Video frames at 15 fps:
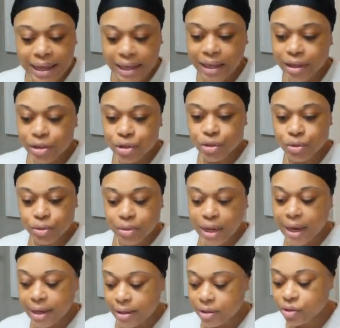can't do
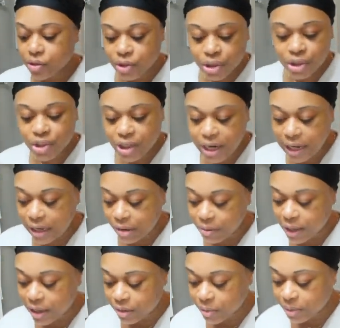like chit chat get
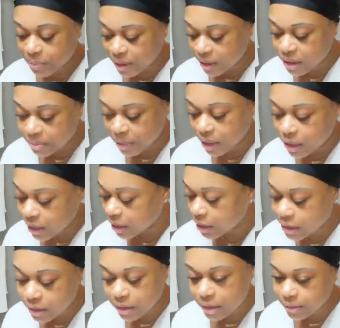ready with me It's
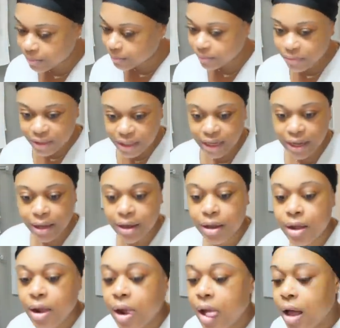because yeah.
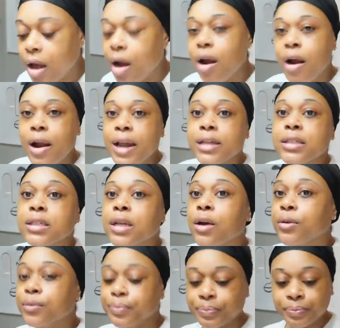All right,
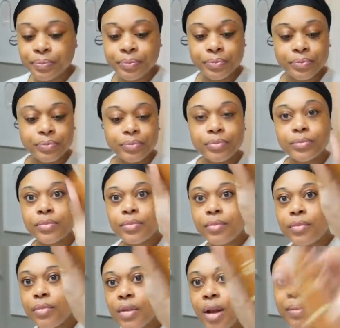so
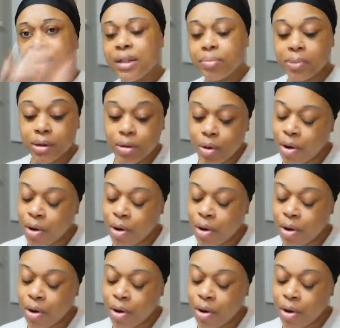I'm about to put